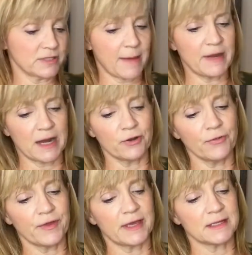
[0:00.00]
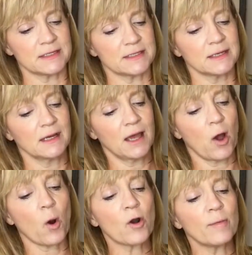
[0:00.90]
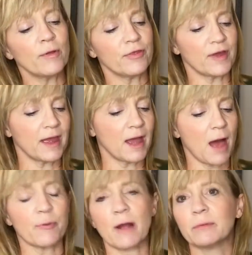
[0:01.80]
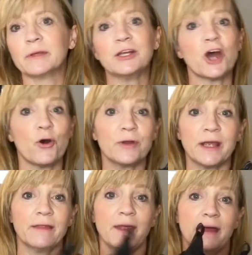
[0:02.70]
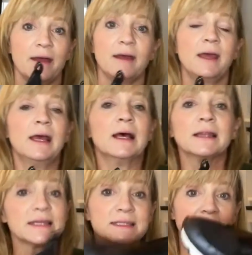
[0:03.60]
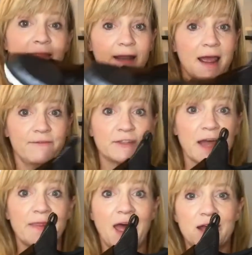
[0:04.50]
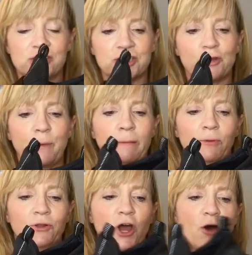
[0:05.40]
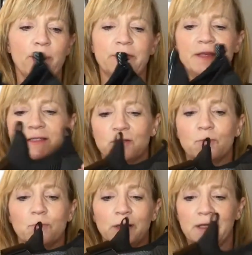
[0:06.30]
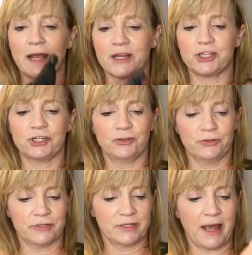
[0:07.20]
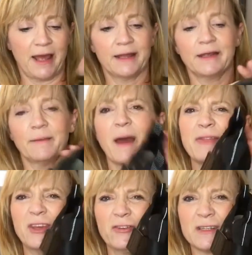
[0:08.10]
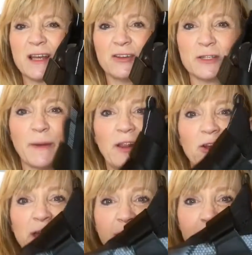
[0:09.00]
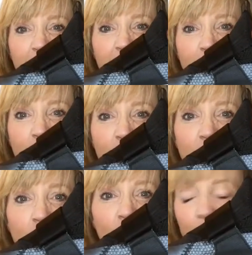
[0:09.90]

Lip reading: I mean, I don't think it's a horrible thing. I'll probably note in the listing that I've done that just so people know, but these are really nice shoes, and I think you can tell just by looking at them that they're pretty cool.